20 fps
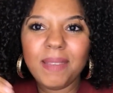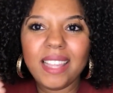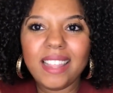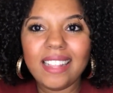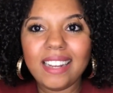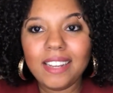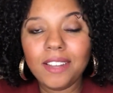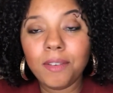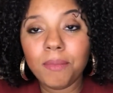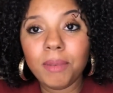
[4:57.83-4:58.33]

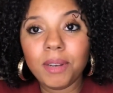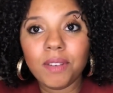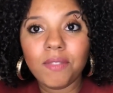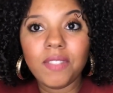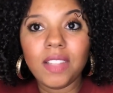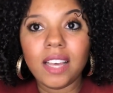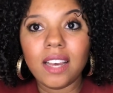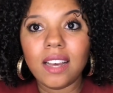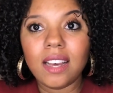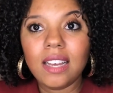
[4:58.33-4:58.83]
little bit of
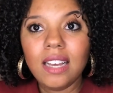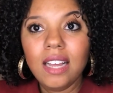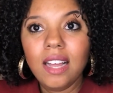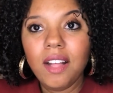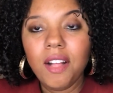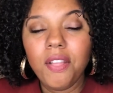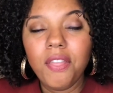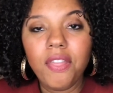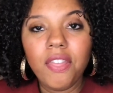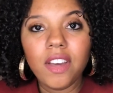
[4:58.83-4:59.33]
the
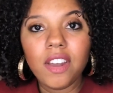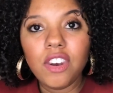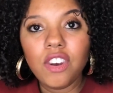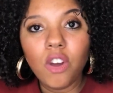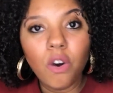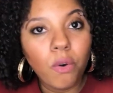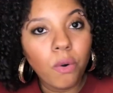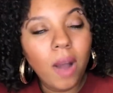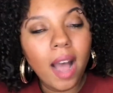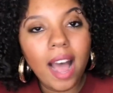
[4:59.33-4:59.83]
the
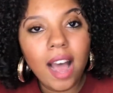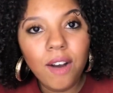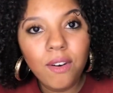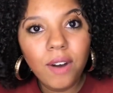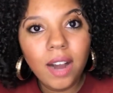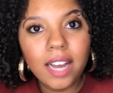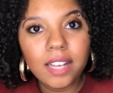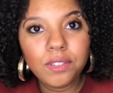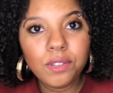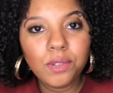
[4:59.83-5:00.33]
know-how
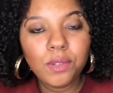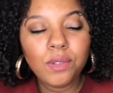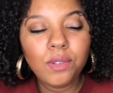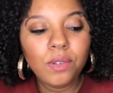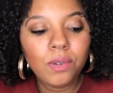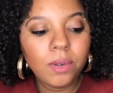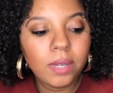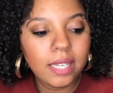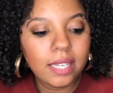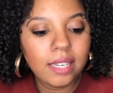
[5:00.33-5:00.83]
how to
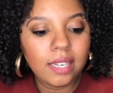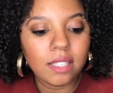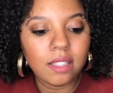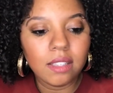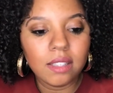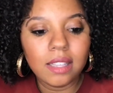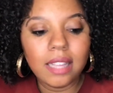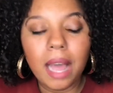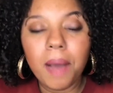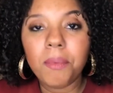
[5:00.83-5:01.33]
do it,
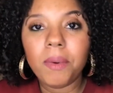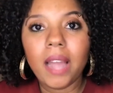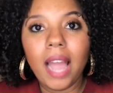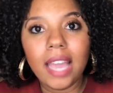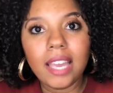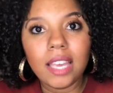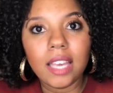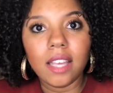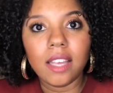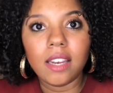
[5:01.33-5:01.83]
and that way I
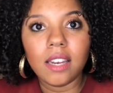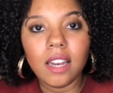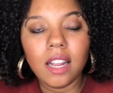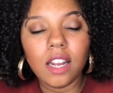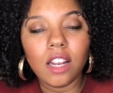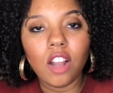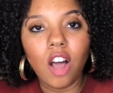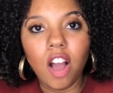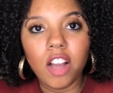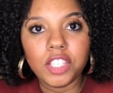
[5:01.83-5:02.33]
can
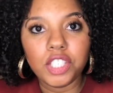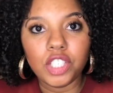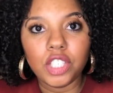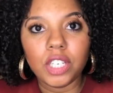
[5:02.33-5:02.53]
launch